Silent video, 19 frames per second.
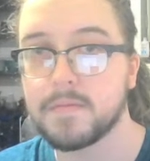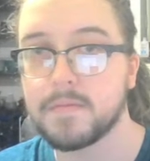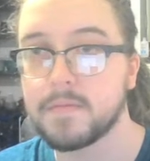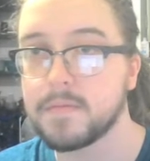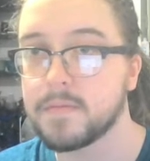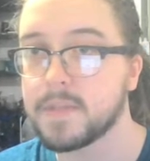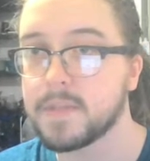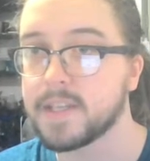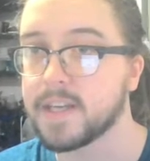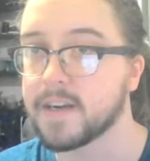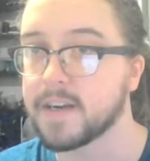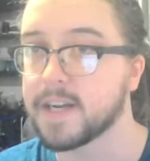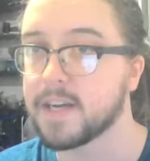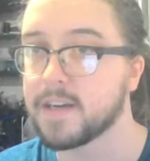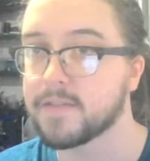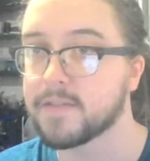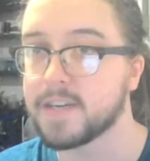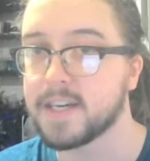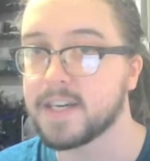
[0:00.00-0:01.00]
And there, now
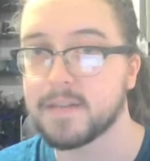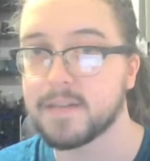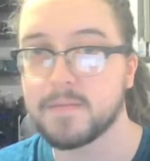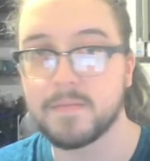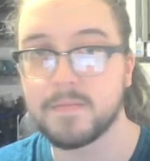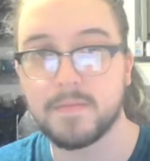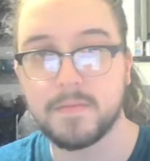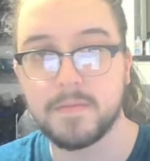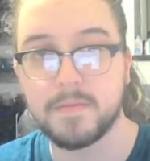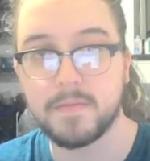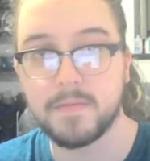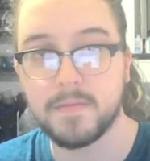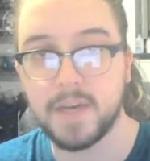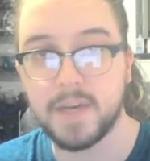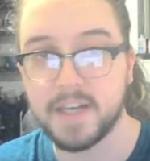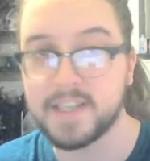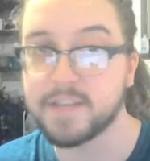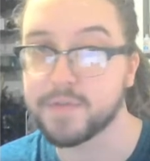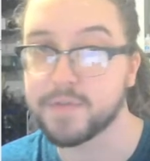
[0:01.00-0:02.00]
I've got
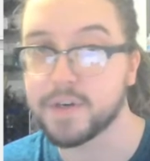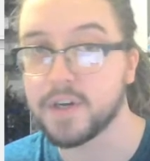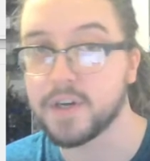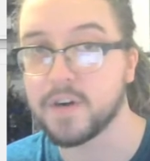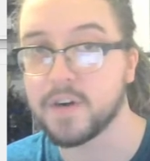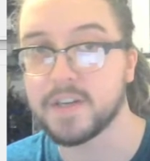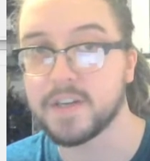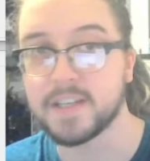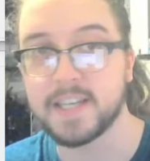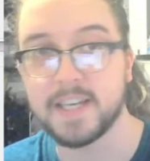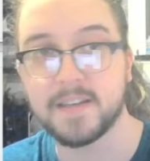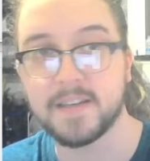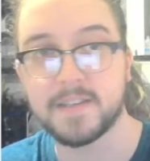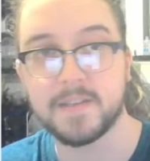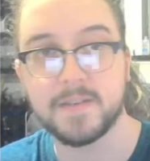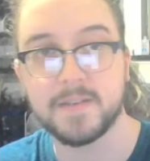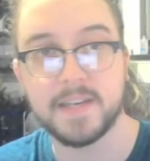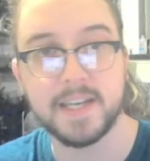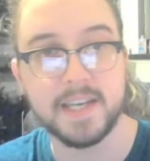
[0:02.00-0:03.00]
a different hard encounter,
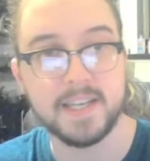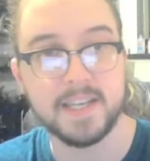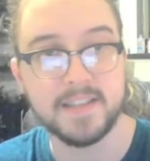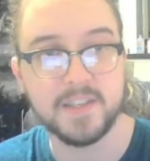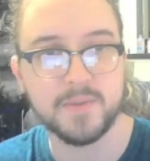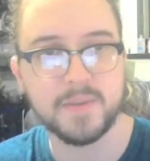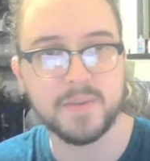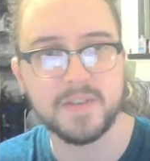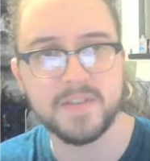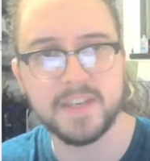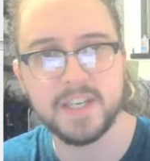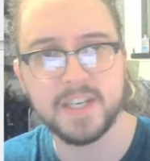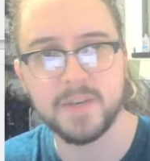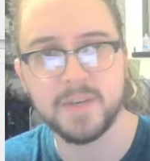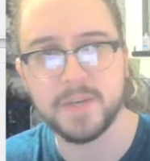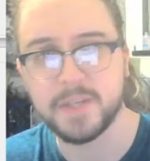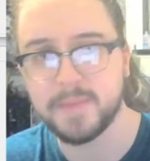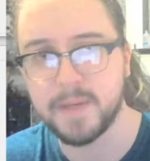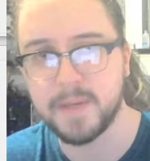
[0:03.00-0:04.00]
right? I got this one over here,
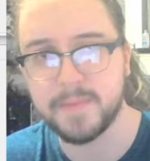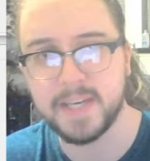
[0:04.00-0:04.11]
which maybe I